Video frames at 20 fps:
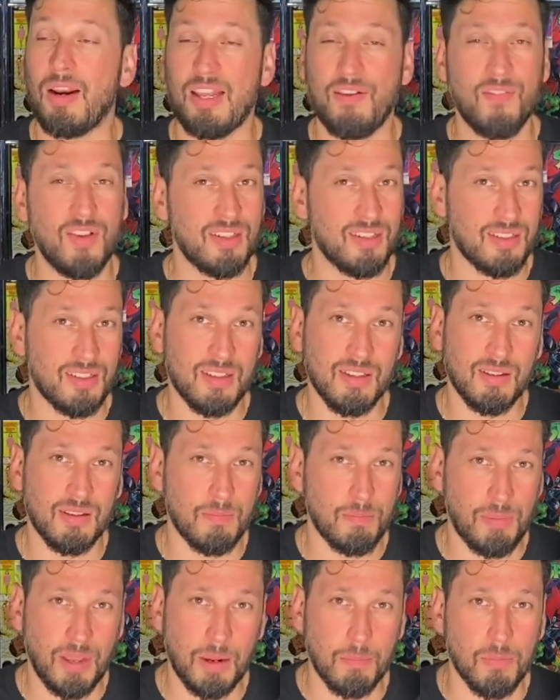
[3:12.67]
Even
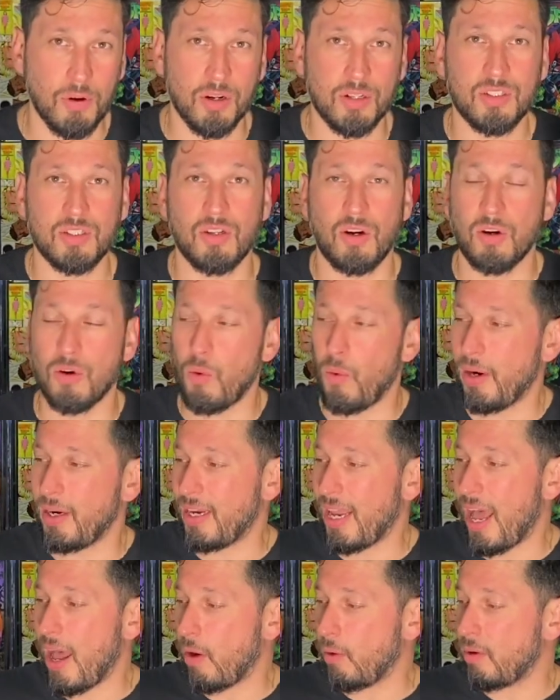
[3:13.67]
big books are going
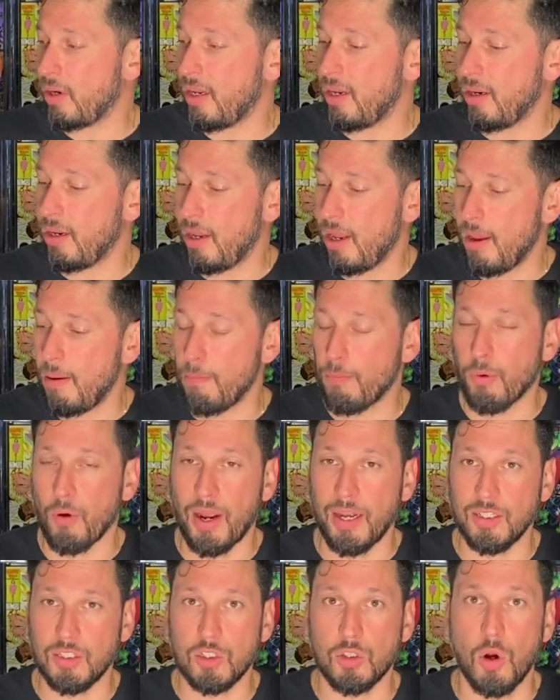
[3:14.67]
down in
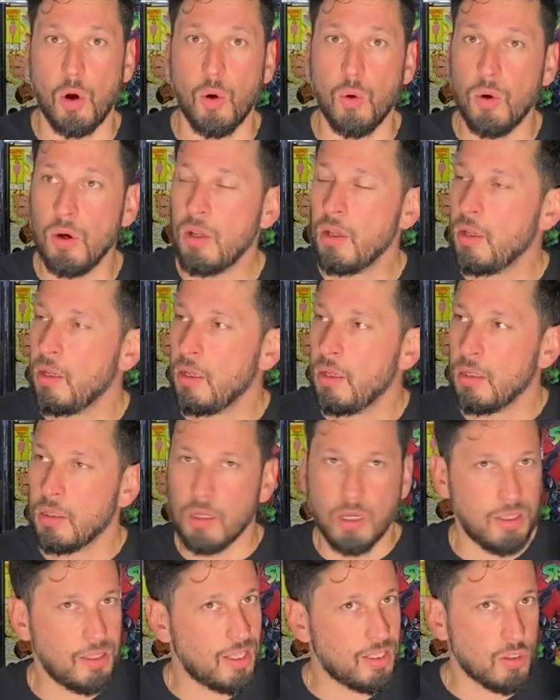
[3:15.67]
price. So
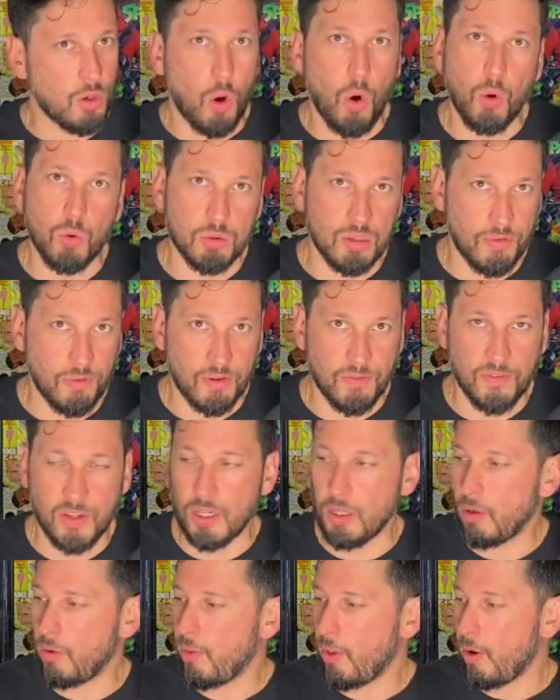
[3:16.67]
that's a whole different
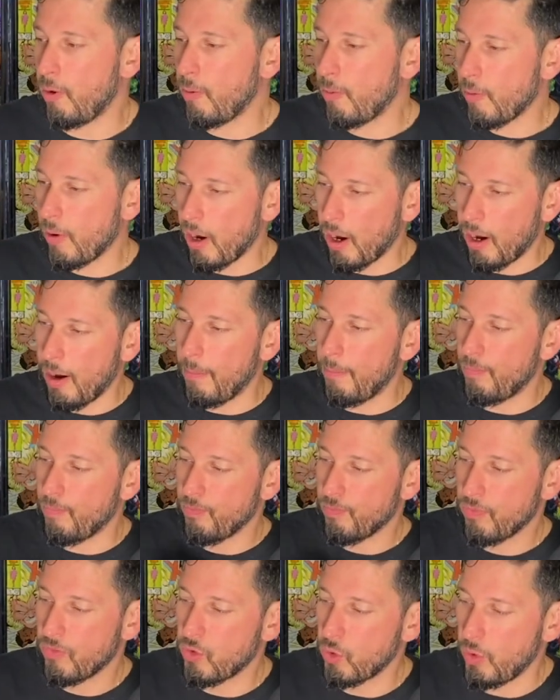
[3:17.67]
video though.
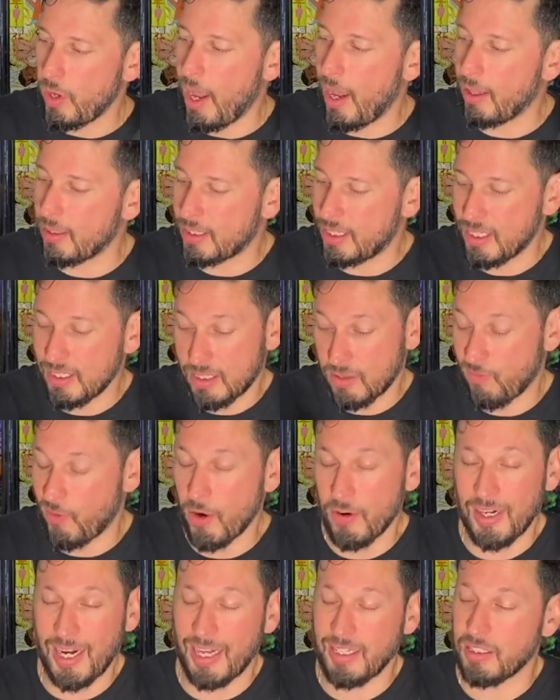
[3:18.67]
So yeah, this
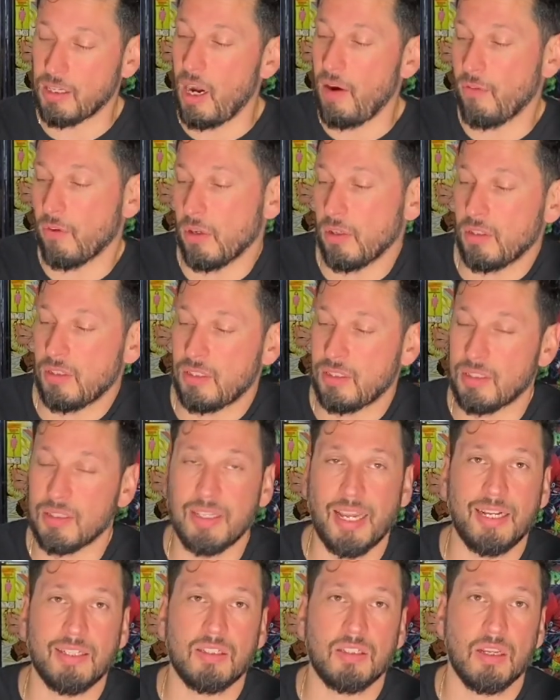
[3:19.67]
very nice cover. It's
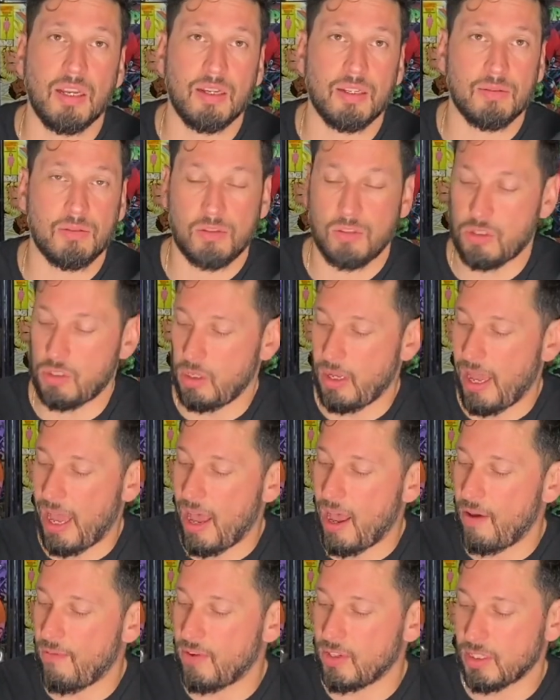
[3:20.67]
nice to
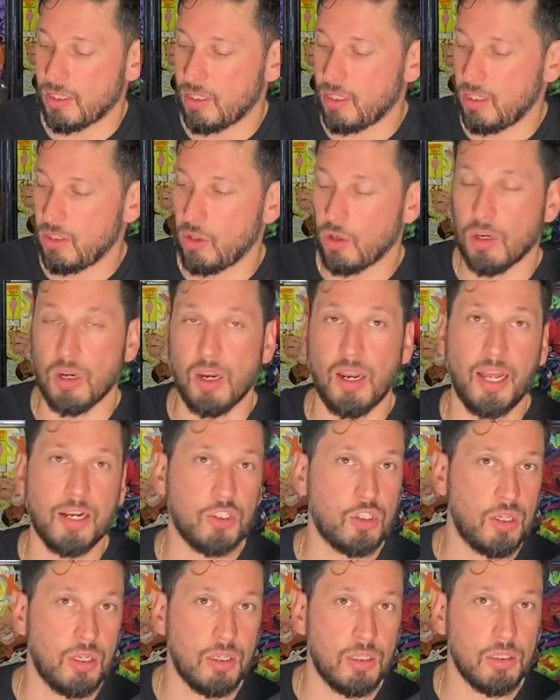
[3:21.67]
have as in your
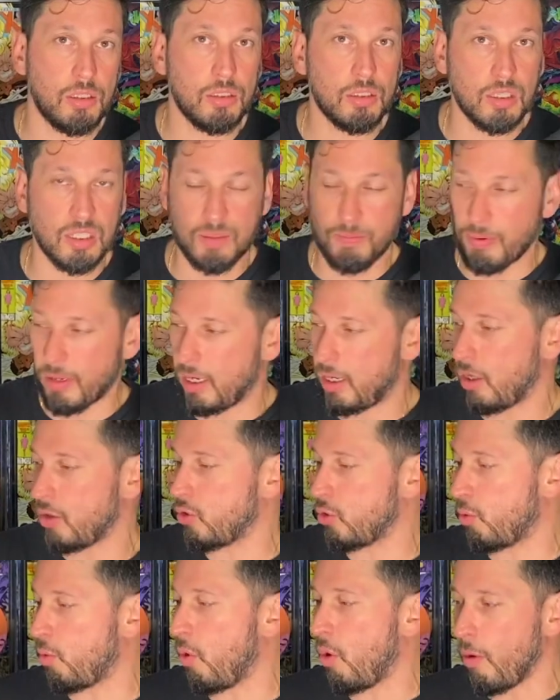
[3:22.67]
collection, displayed on
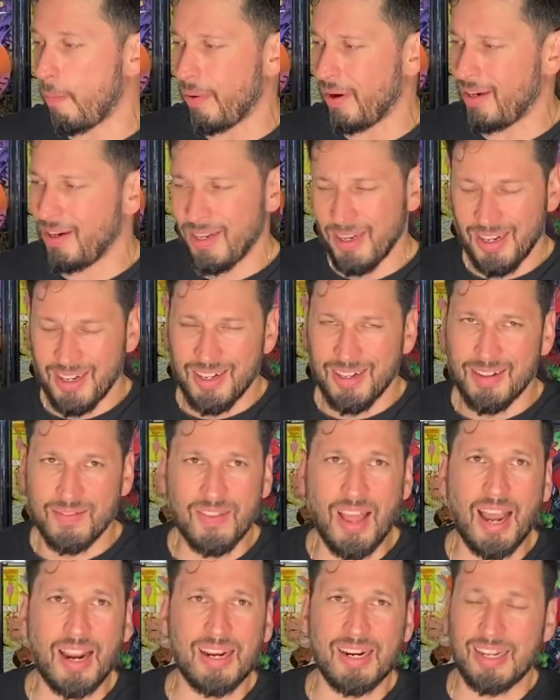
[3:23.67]
your wall, but
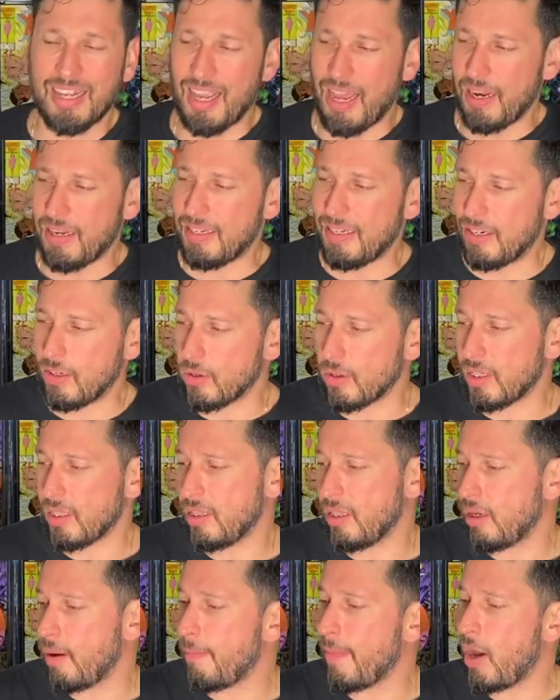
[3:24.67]
not going to get nearly
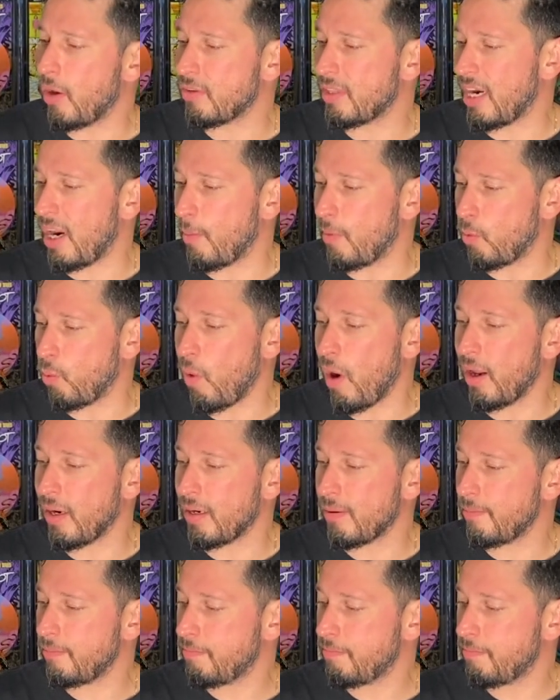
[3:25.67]
the amount that I would want.